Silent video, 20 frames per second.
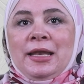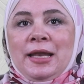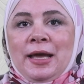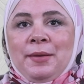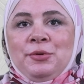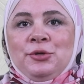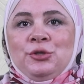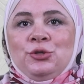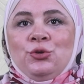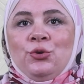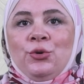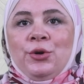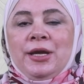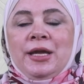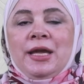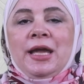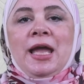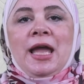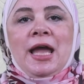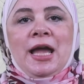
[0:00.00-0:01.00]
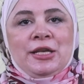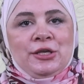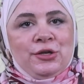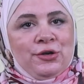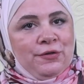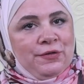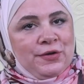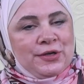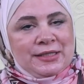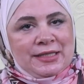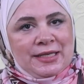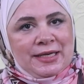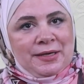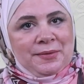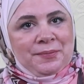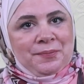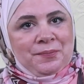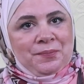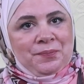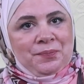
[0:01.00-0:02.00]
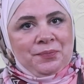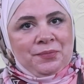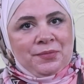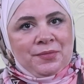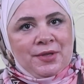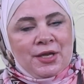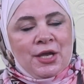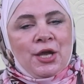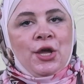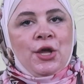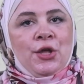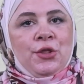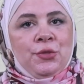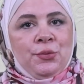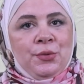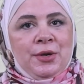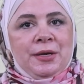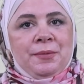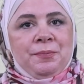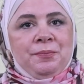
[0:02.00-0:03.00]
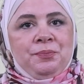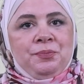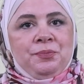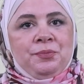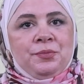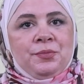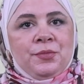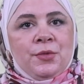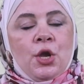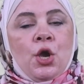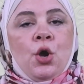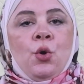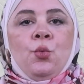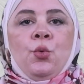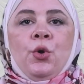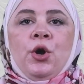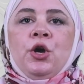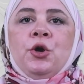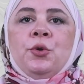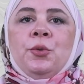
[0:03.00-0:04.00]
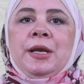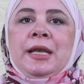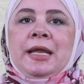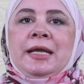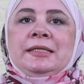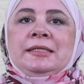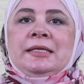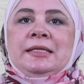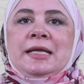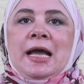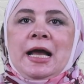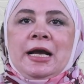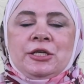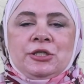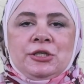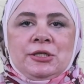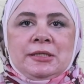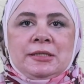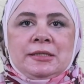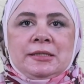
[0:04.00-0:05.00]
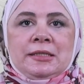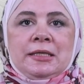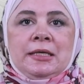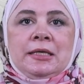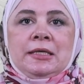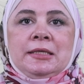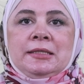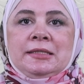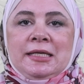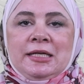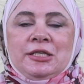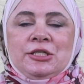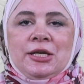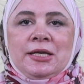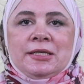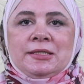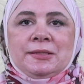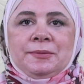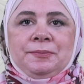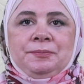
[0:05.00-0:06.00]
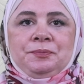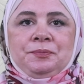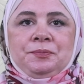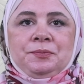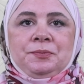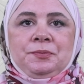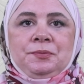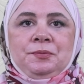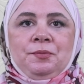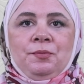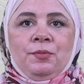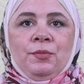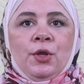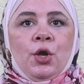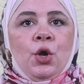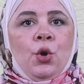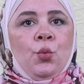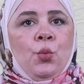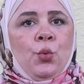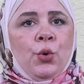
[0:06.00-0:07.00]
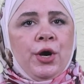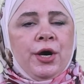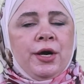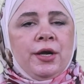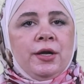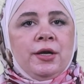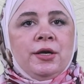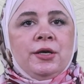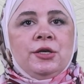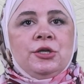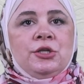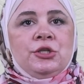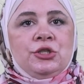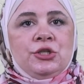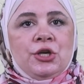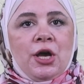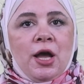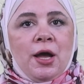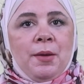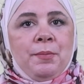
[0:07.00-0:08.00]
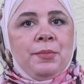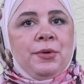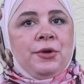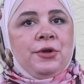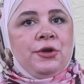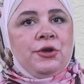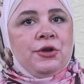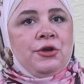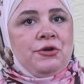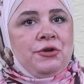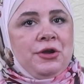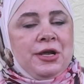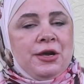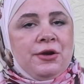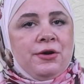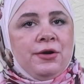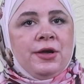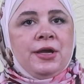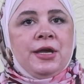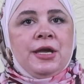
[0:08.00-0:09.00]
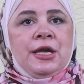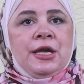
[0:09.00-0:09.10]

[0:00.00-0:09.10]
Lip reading: laboratory, and university. 3, work-related actions, such as work, job, career,